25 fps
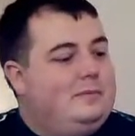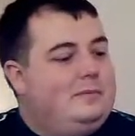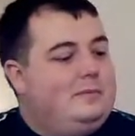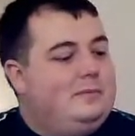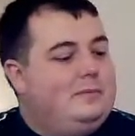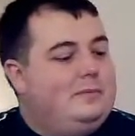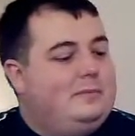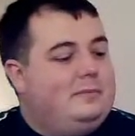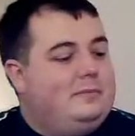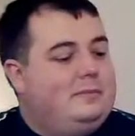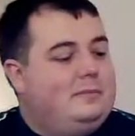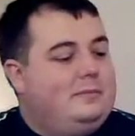
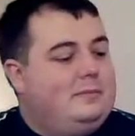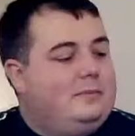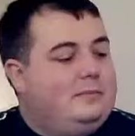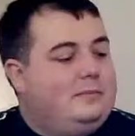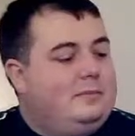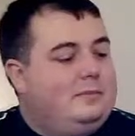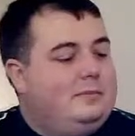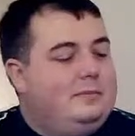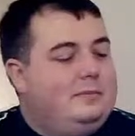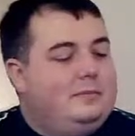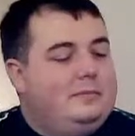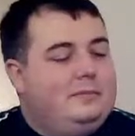
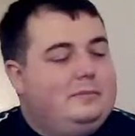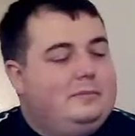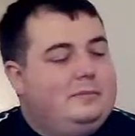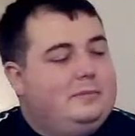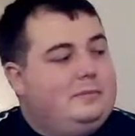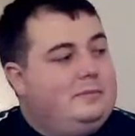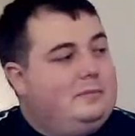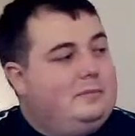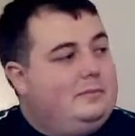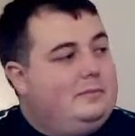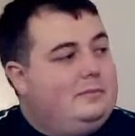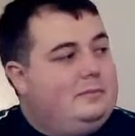
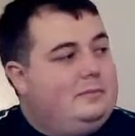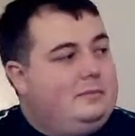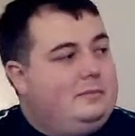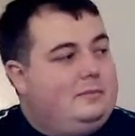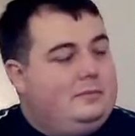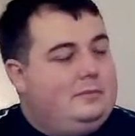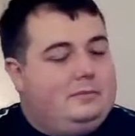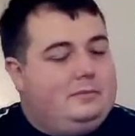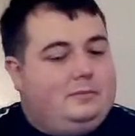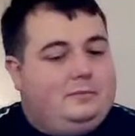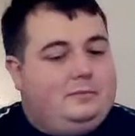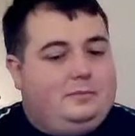
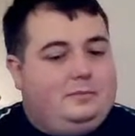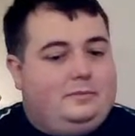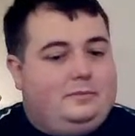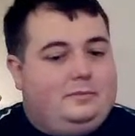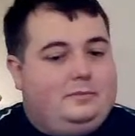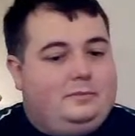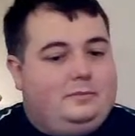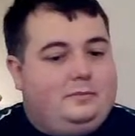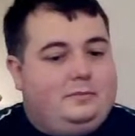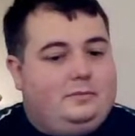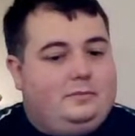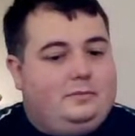
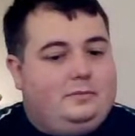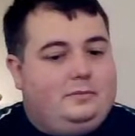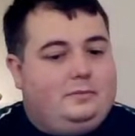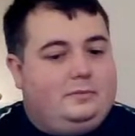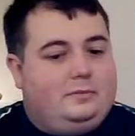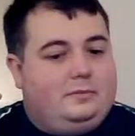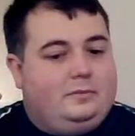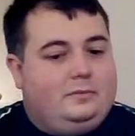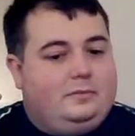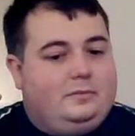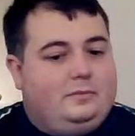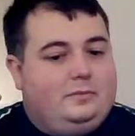
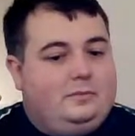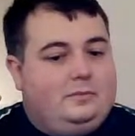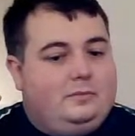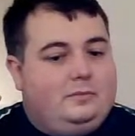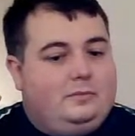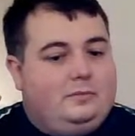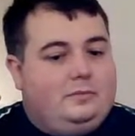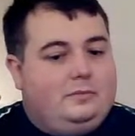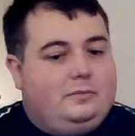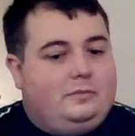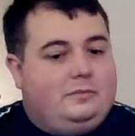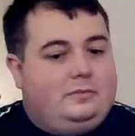
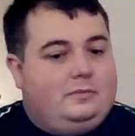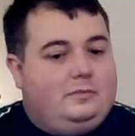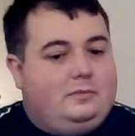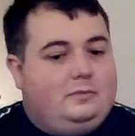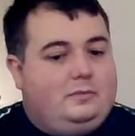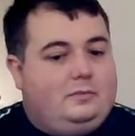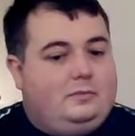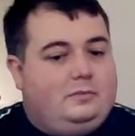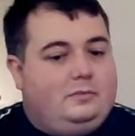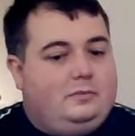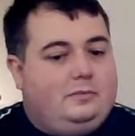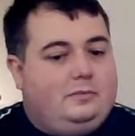[no speech]